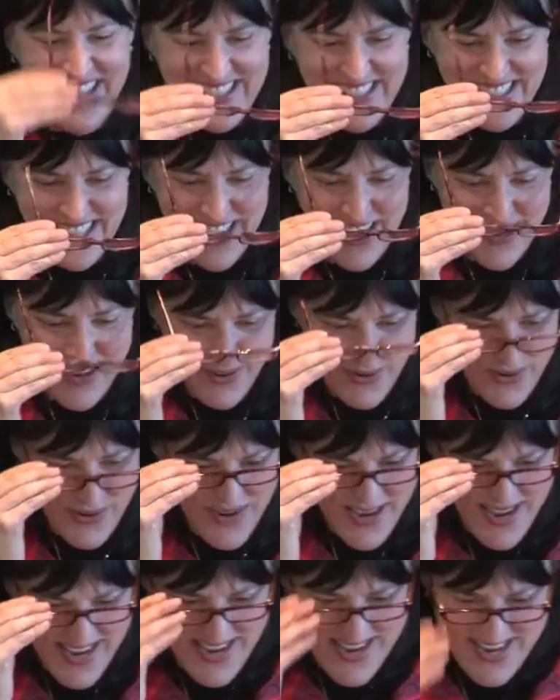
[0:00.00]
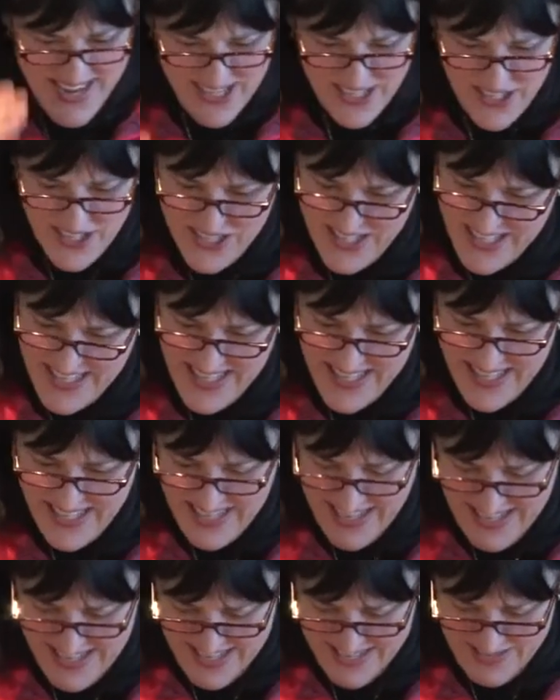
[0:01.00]
so she
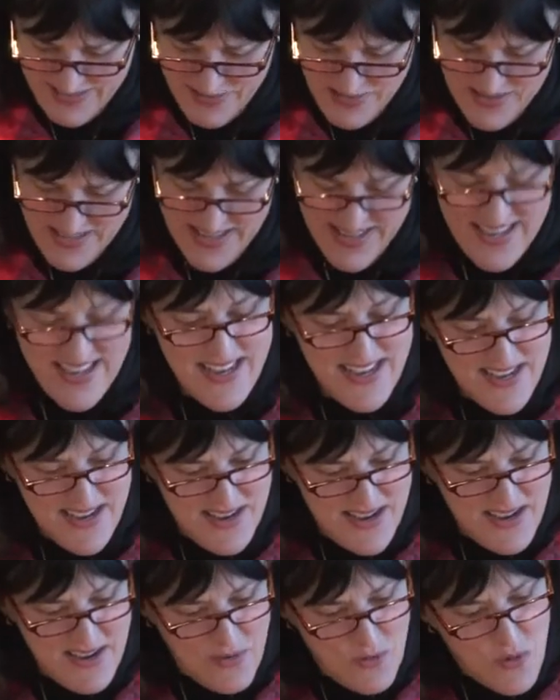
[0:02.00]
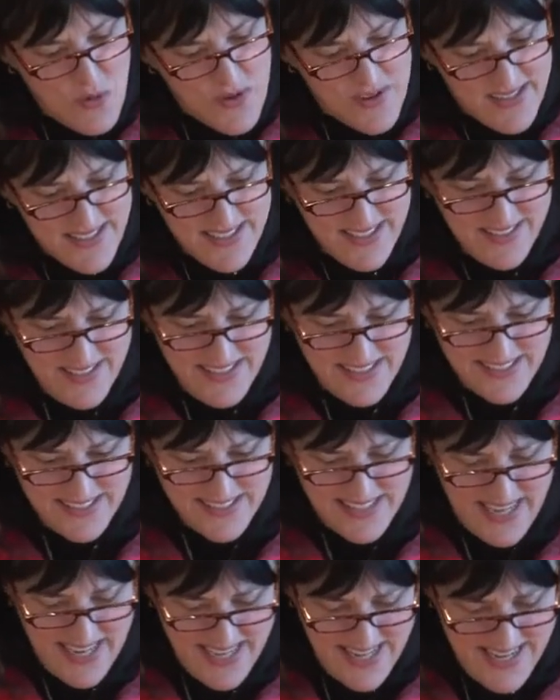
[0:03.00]
uh, did this
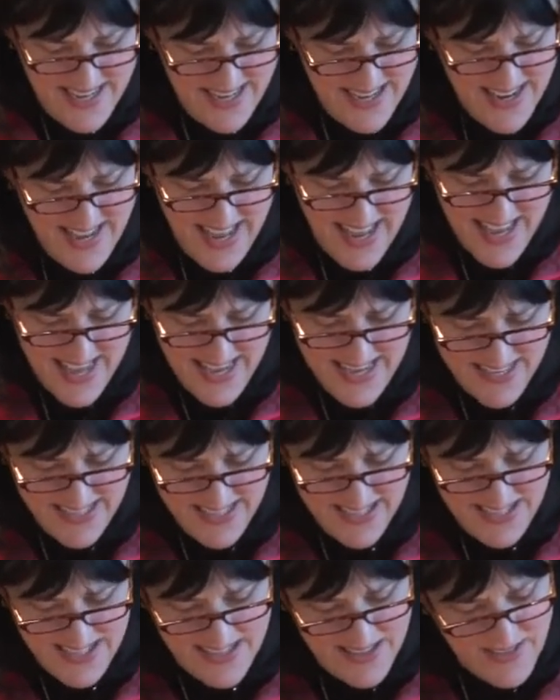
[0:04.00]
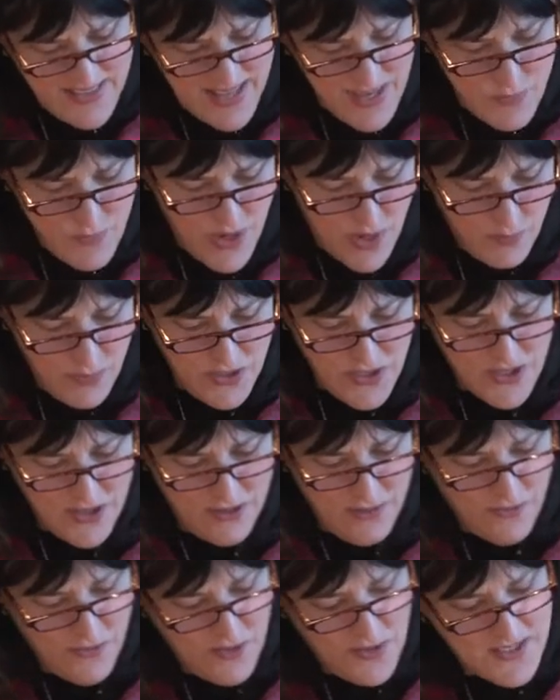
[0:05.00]
study, and they published
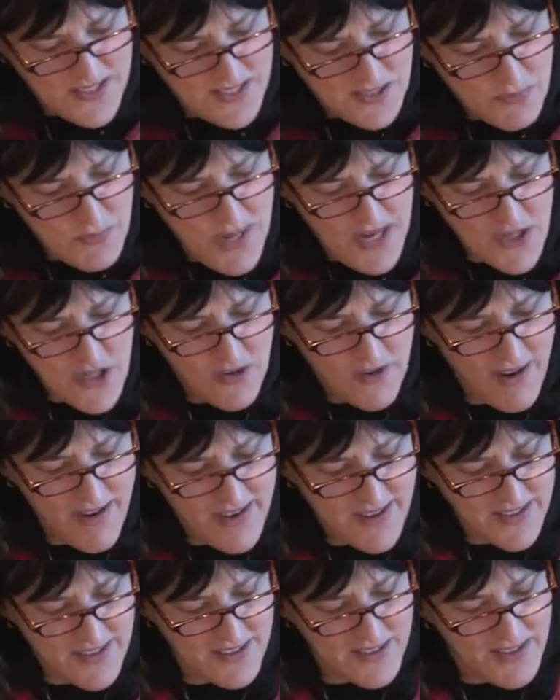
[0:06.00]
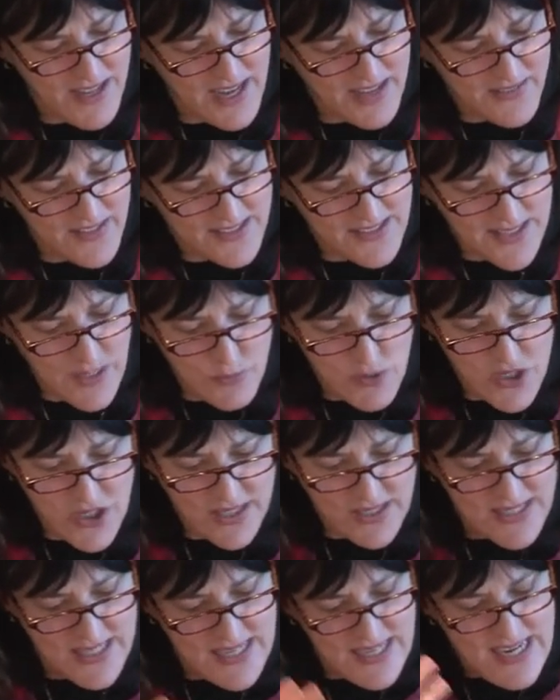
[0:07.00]
their first major article on the
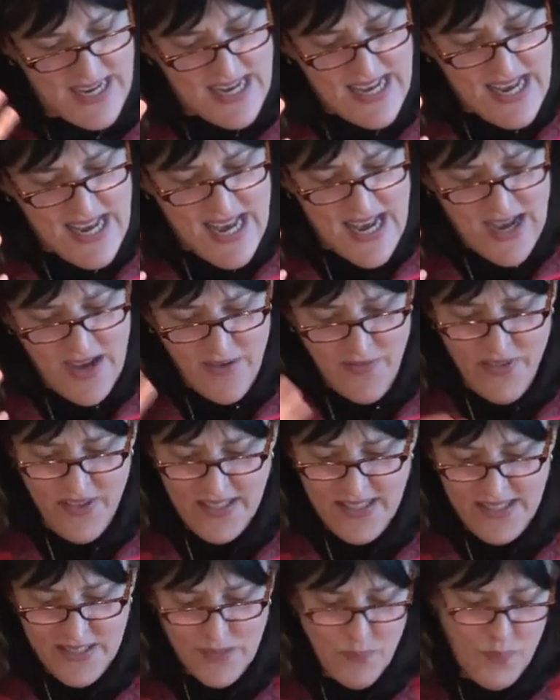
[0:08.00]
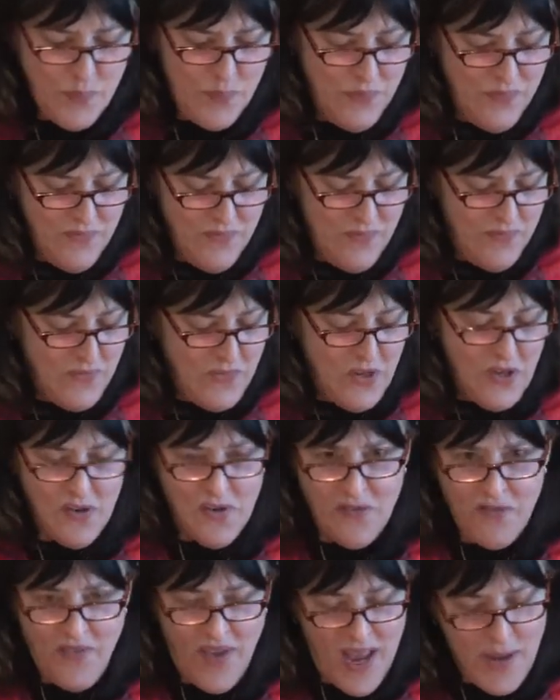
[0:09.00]
subject of these
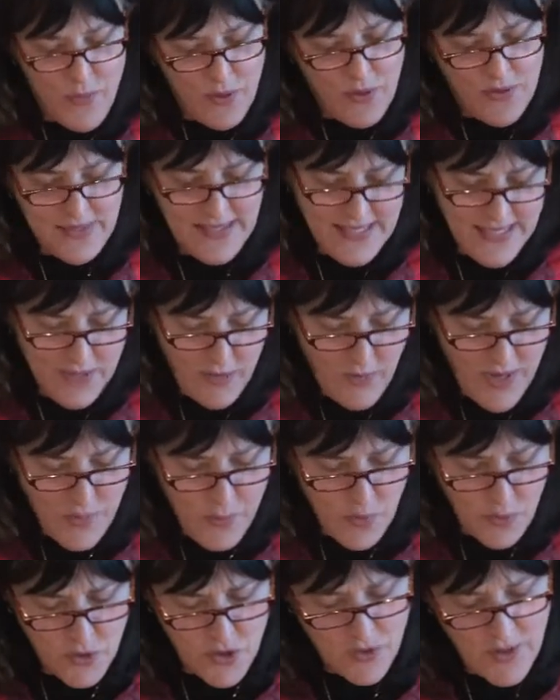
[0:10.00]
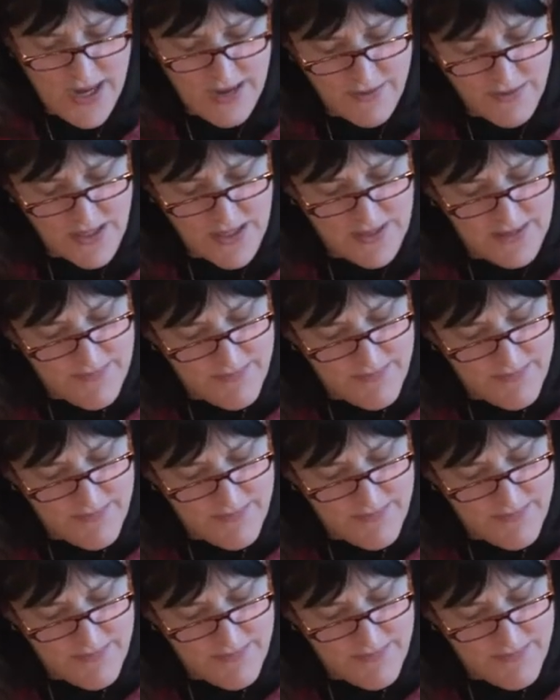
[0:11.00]
nerve fibers in rainbow trout